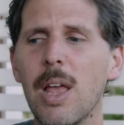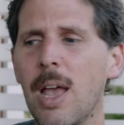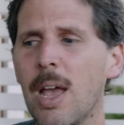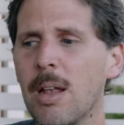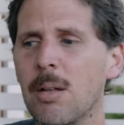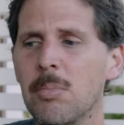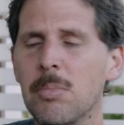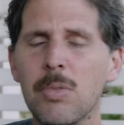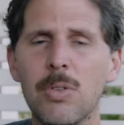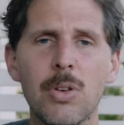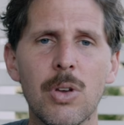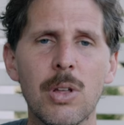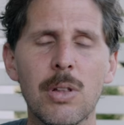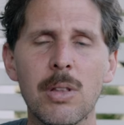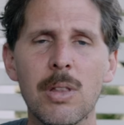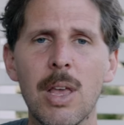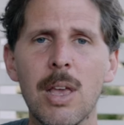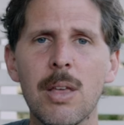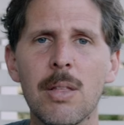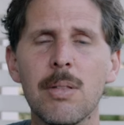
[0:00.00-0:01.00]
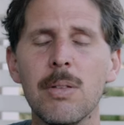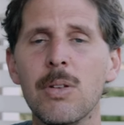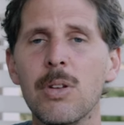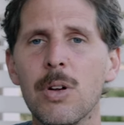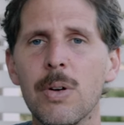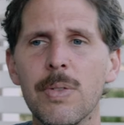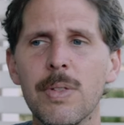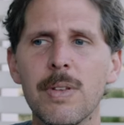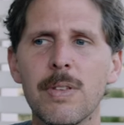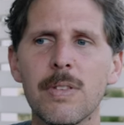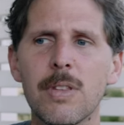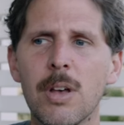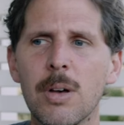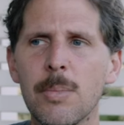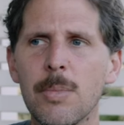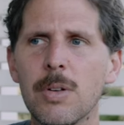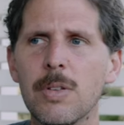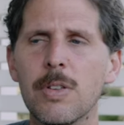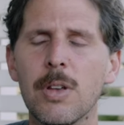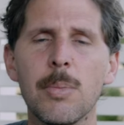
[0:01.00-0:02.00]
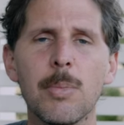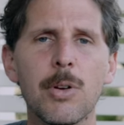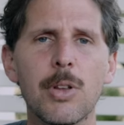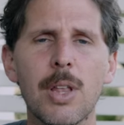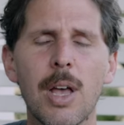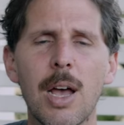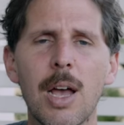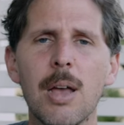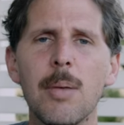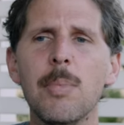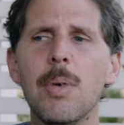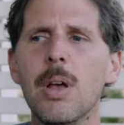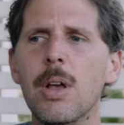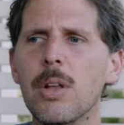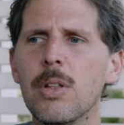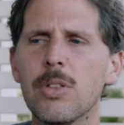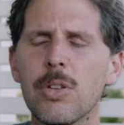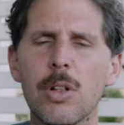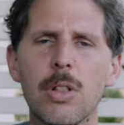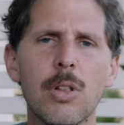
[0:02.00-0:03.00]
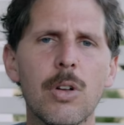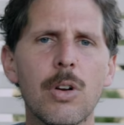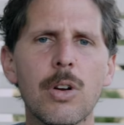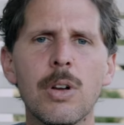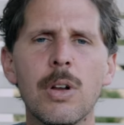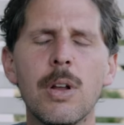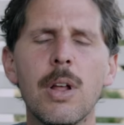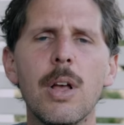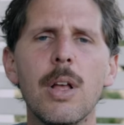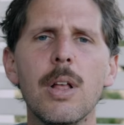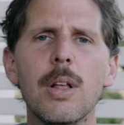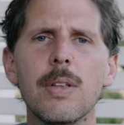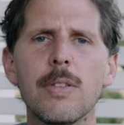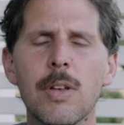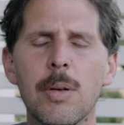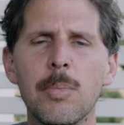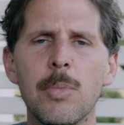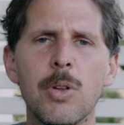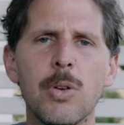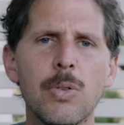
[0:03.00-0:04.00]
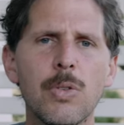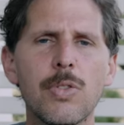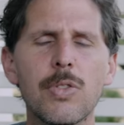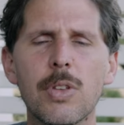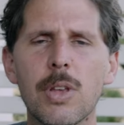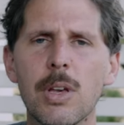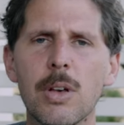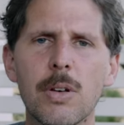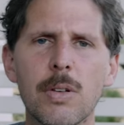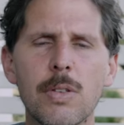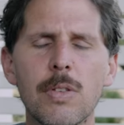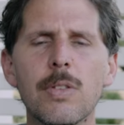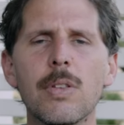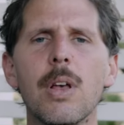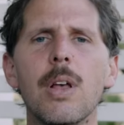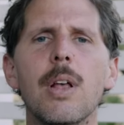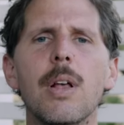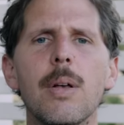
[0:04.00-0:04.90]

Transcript: and you can take, you know, this summertime to learn some new skills.